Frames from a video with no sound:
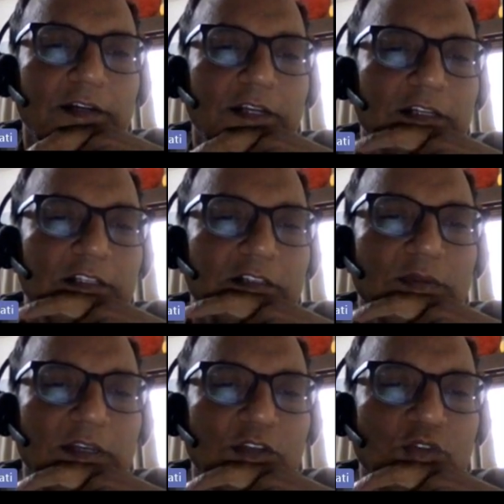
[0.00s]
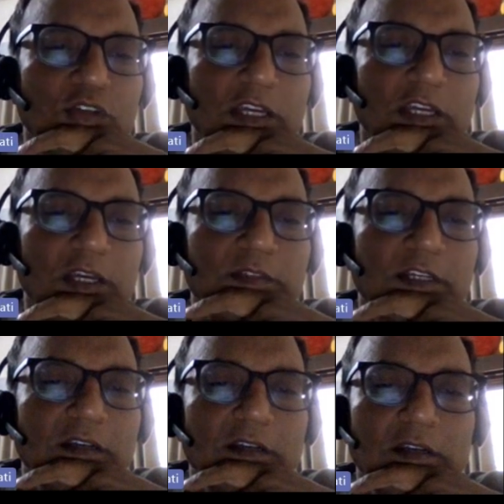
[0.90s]
details of the
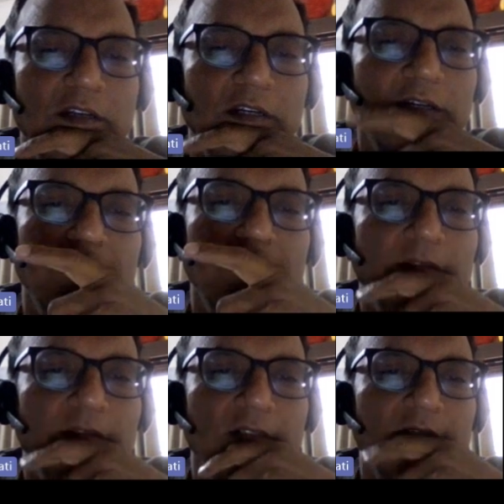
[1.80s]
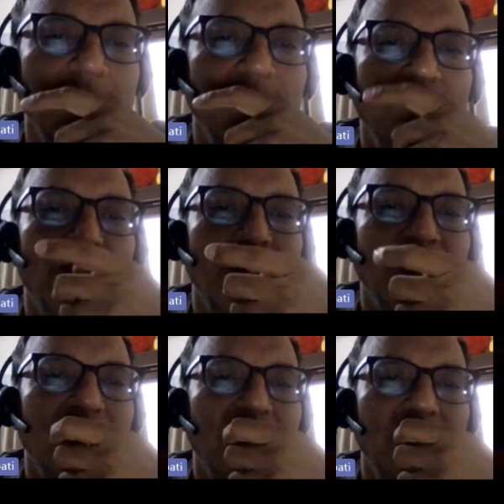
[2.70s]
usernames, and
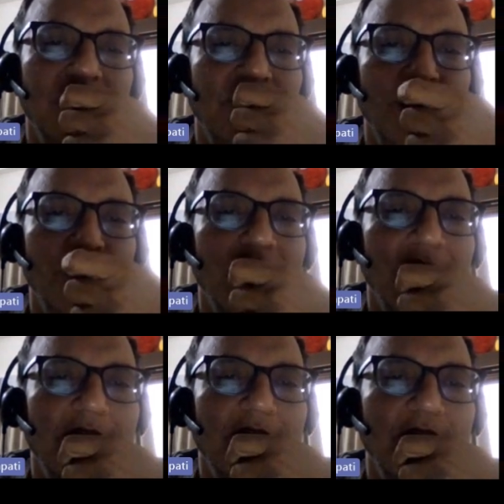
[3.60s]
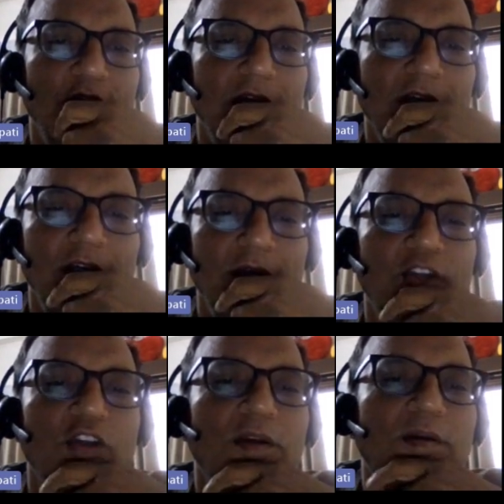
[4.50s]
whatever you can
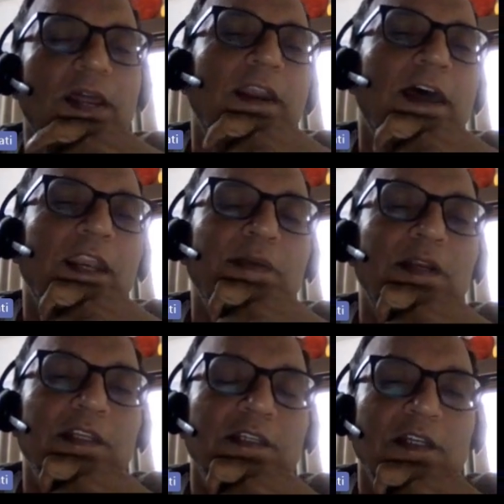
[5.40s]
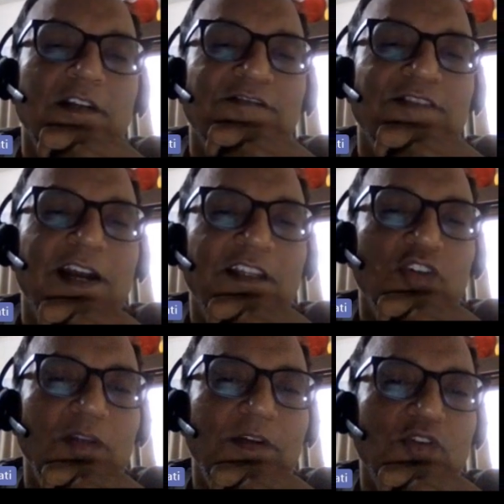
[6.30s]
dynamically find
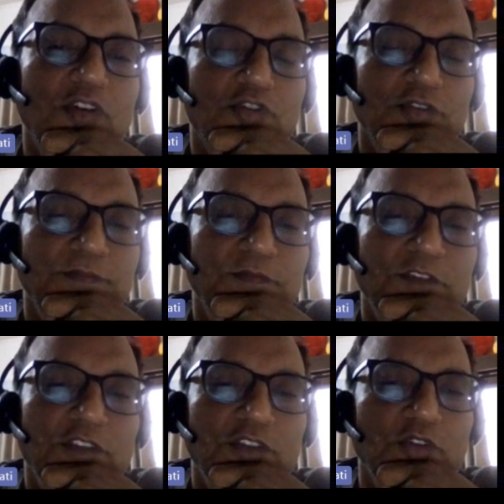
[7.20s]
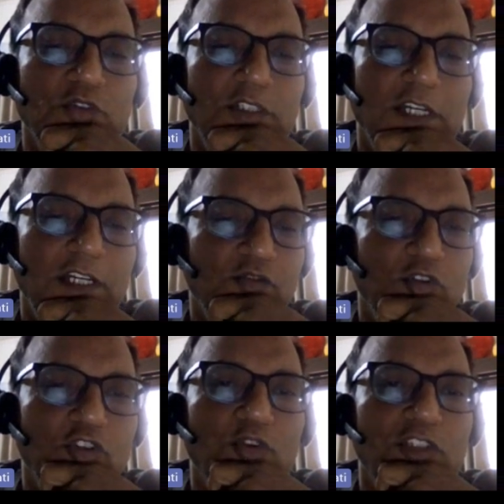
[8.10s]
the image also. So that is
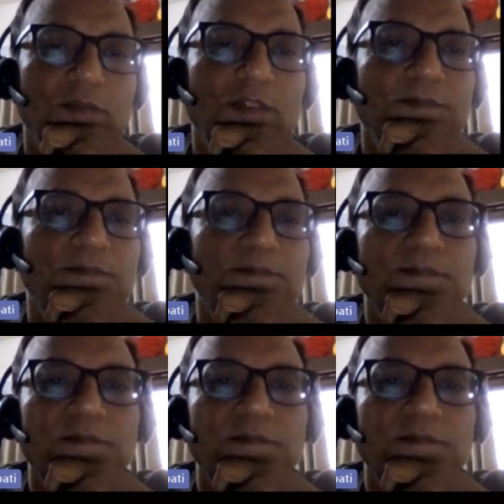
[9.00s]
also possible.